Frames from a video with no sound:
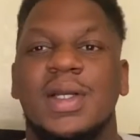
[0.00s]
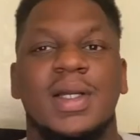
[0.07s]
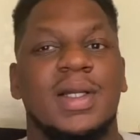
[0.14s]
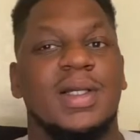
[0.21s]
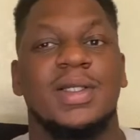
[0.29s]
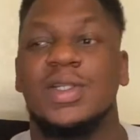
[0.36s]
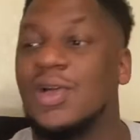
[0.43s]

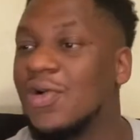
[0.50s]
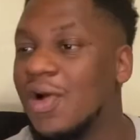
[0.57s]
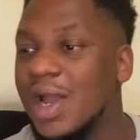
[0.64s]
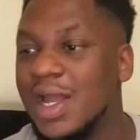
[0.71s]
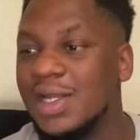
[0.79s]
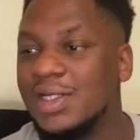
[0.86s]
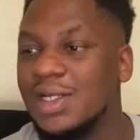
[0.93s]
It's
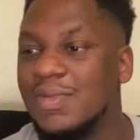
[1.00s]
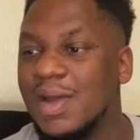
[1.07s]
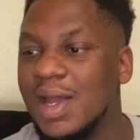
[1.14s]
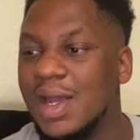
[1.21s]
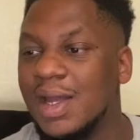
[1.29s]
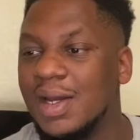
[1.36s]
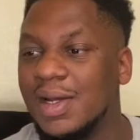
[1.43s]
crazy,
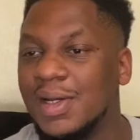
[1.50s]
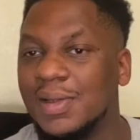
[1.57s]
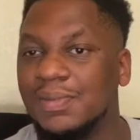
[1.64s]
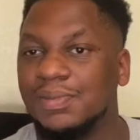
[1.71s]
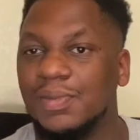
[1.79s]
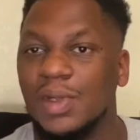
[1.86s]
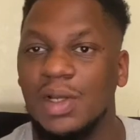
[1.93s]
man.
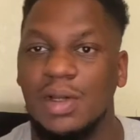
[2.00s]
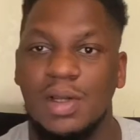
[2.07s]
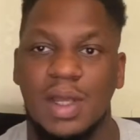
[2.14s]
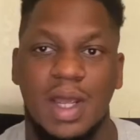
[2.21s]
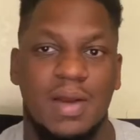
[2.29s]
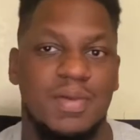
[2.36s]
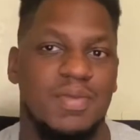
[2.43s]

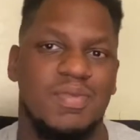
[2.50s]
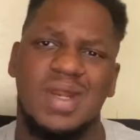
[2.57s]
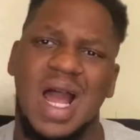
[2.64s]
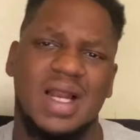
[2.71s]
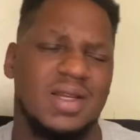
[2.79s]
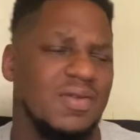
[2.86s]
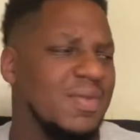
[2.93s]
And
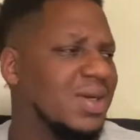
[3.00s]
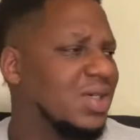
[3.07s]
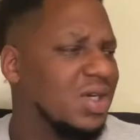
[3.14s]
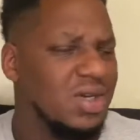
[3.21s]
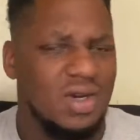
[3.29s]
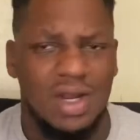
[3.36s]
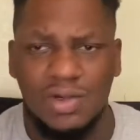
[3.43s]
not to mention,
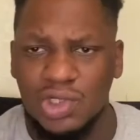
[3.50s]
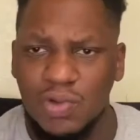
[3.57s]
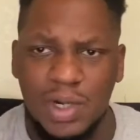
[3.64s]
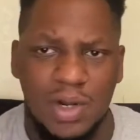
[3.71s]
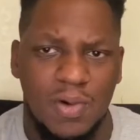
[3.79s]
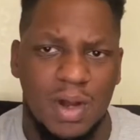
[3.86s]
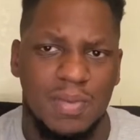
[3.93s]
you know,
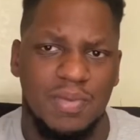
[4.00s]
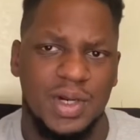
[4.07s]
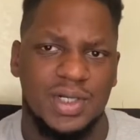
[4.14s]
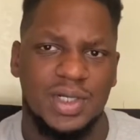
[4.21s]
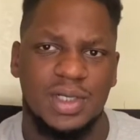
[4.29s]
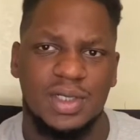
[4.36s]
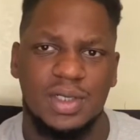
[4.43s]
21
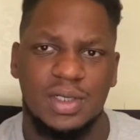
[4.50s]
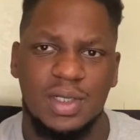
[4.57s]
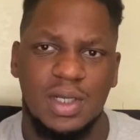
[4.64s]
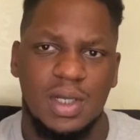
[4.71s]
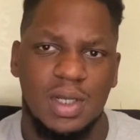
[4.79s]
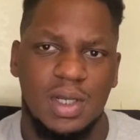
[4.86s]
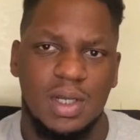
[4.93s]
Bridges
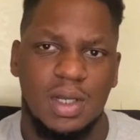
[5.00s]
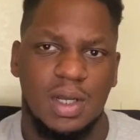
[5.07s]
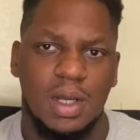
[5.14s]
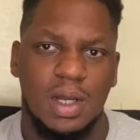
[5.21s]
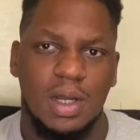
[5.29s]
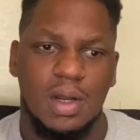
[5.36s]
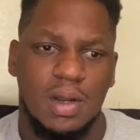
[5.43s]

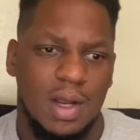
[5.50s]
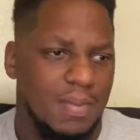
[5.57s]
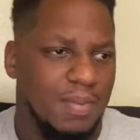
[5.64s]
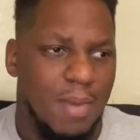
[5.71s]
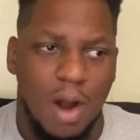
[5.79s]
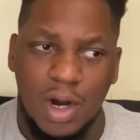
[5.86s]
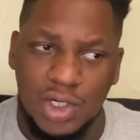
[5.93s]
and
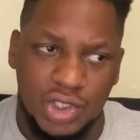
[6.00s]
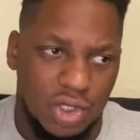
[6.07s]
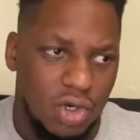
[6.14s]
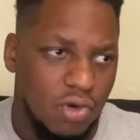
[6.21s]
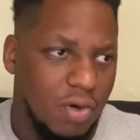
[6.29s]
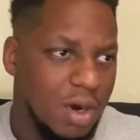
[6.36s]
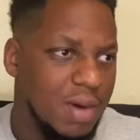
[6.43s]

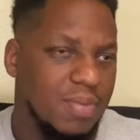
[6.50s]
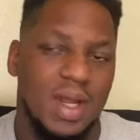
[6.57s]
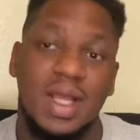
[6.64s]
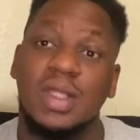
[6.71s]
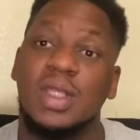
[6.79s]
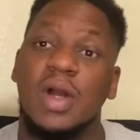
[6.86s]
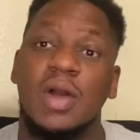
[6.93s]
Marshall, where he
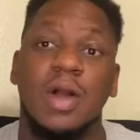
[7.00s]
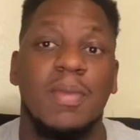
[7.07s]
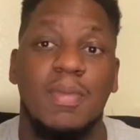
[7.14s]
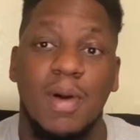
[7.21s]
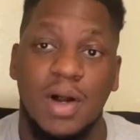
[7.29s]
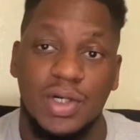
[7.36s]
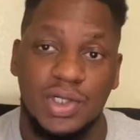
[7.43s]
played Thurgood
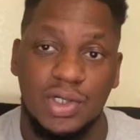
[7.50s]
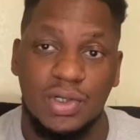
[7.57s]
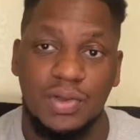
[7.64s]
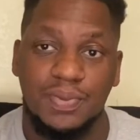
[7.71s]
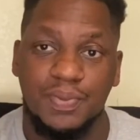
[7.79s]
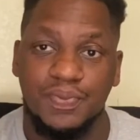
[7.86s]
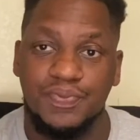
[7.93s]
Marshall,
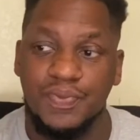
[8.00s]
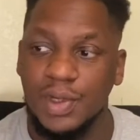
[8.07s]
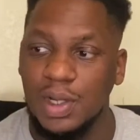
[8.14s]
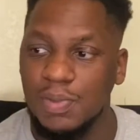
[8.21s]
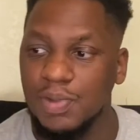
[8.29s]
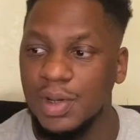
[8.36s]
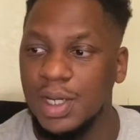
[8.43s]

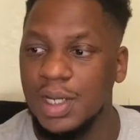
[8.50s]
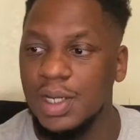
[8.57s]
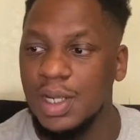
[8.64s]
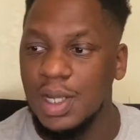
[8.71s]
pretty